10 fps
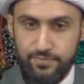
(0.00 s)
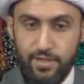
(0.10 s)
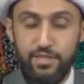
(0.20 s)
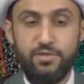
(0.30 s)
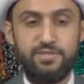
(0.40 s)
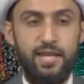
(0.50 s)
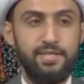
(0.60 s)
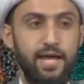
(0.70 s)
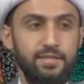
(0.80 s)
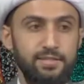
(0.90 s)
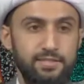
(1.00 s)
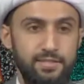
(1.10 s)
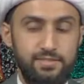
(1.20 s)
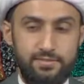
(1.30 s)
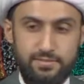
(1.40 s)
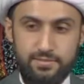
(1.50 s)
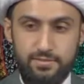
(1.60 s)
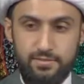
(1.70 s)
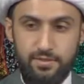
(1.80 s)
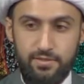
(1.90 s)
That they'll say that
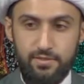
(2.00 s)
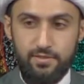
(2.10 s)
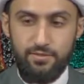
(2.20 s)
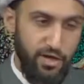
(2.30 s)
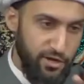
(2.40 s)
there